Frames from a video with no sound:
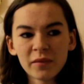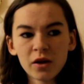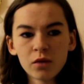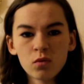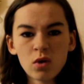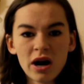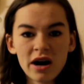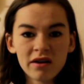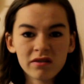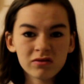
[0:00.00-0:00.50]

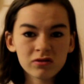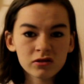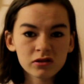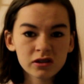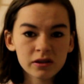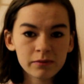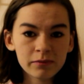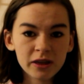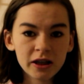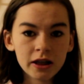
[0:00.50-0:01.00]
where everyone
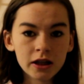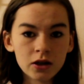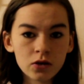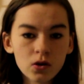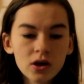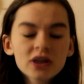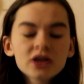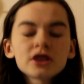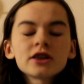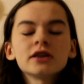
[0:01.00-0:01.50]
sent me in
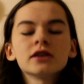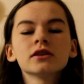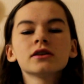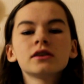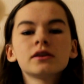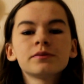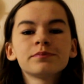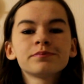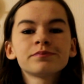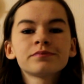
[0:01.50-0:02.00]

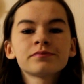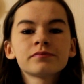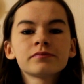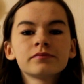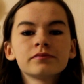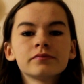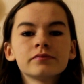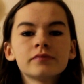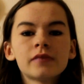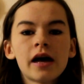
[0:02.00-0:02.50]
questions,
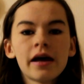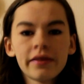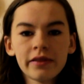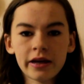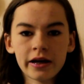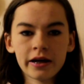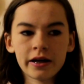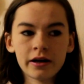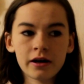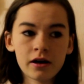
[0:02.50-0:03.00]
and
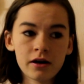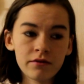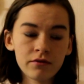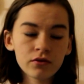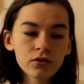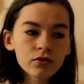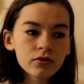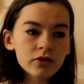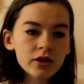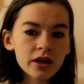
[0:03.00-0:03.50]
then I
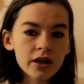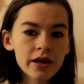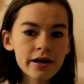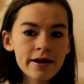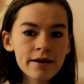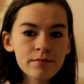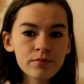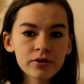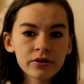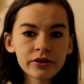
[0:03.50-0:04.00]
recorded
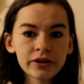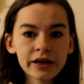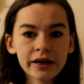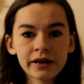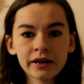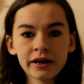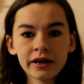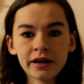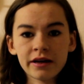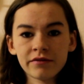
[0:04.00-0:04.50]
it, but then
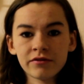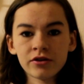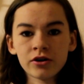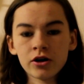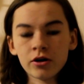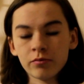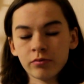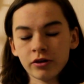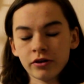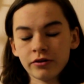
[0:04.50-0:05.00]
I never
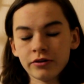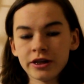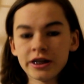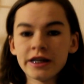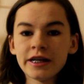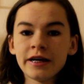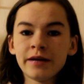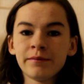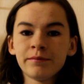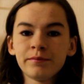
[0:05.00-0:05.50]

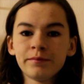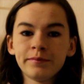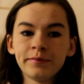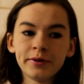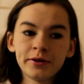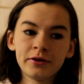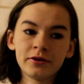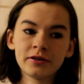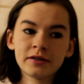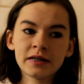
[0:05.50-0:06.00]
uploaded it
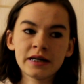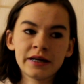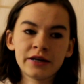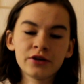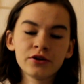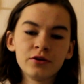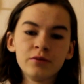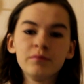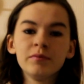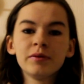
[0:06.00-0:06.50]
because I
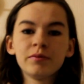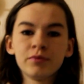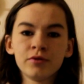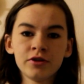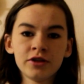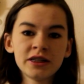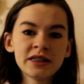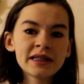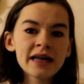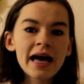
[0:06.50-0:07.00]
couldn't be
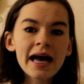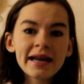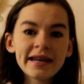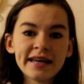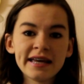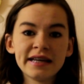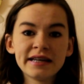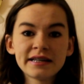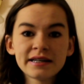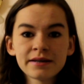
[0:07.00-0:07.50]
bothered to
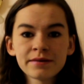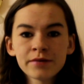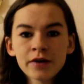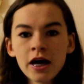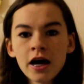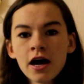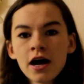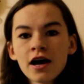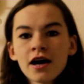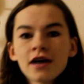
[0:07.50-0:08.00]
edit.
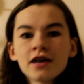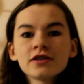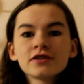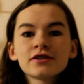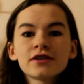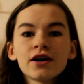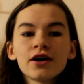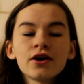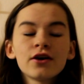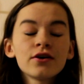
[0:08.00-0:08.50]

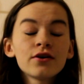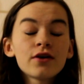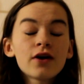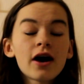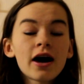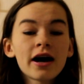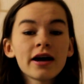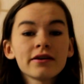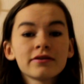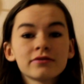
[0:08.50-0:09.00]
So
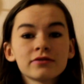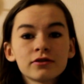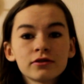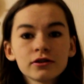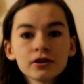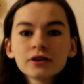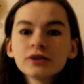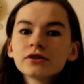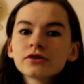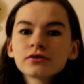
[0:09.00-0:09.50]
I got
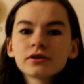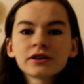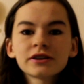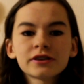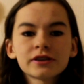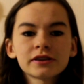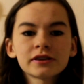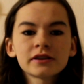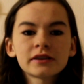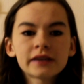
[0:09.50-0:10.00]
loads of
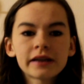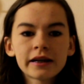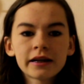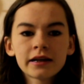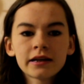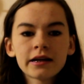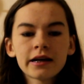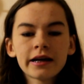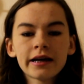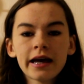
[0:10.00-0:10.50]
questions
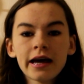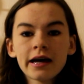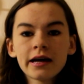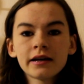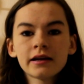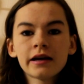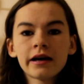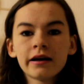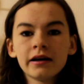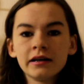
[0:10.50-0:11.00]
in
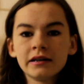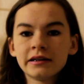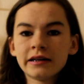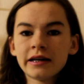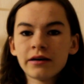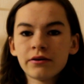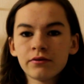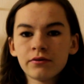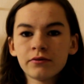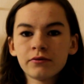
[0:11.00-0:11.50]
again, and
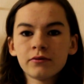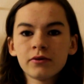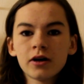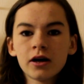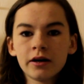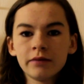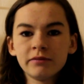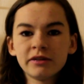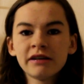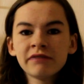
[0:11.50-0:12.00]
now
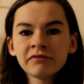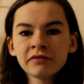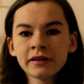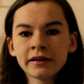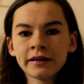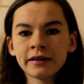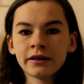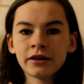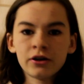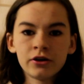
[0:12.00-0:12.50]
I'm
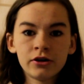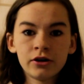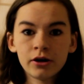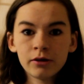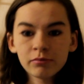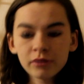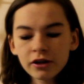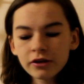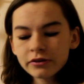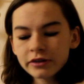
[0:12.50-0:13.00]
definitely going to
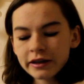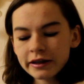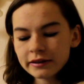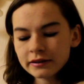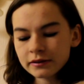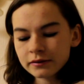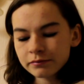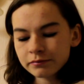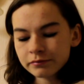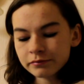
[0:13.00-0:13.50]
upload
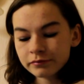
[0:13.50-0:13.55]
this